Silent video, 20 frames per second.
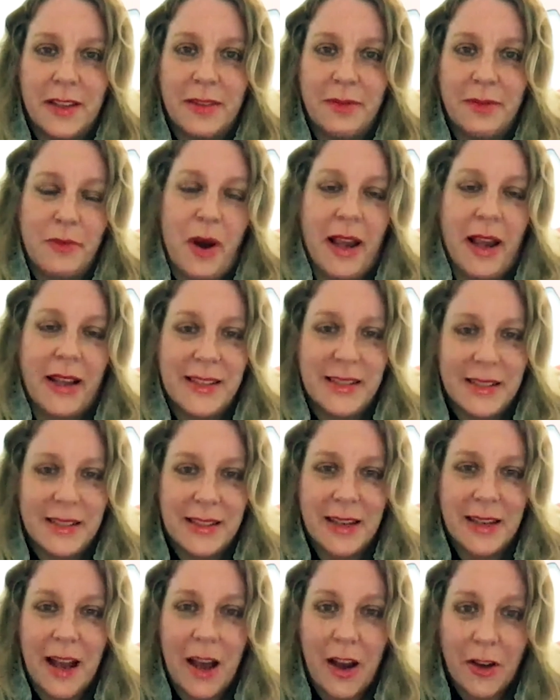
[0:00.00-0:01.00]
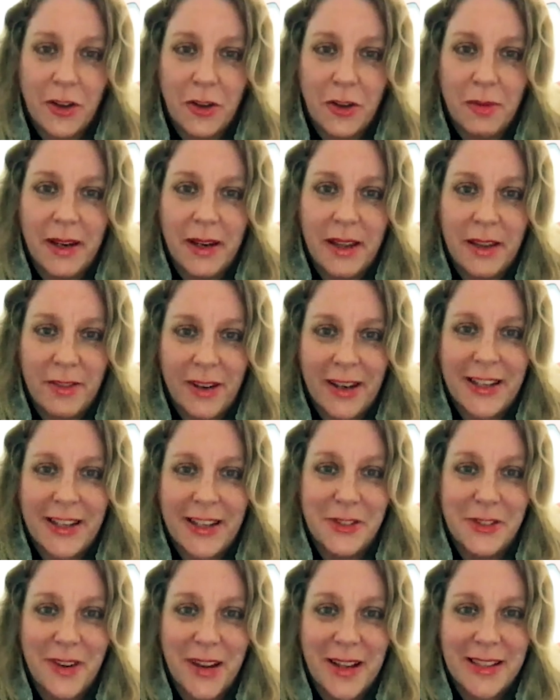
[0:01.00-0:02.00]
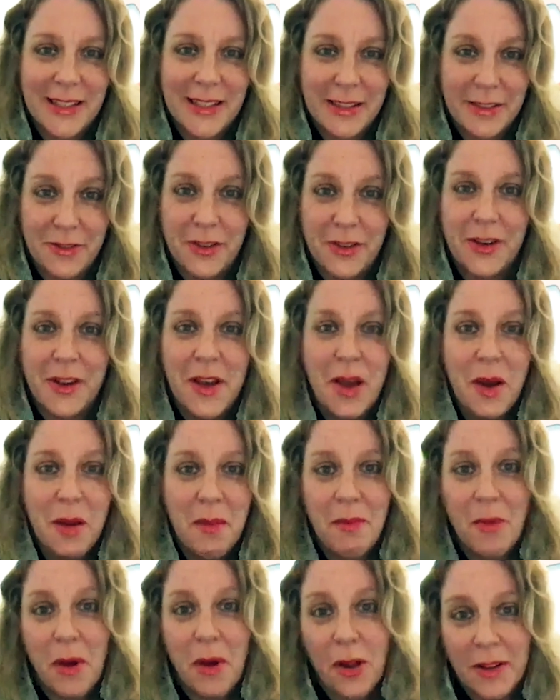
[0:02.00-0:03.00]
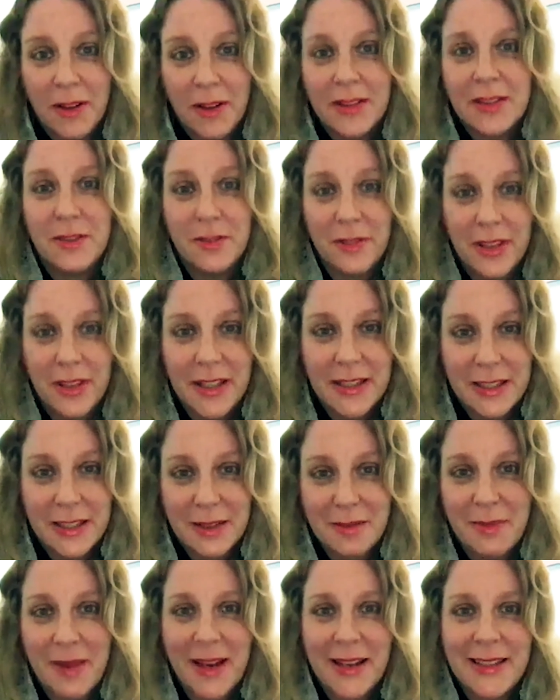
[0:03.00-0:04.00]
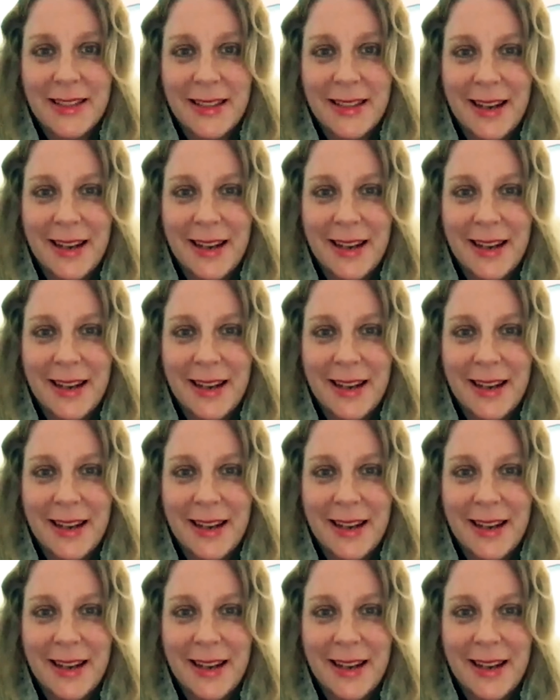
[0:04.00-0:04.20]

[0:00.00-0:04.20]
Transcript: practice and how you believe in integrating different models of Eastern medicine.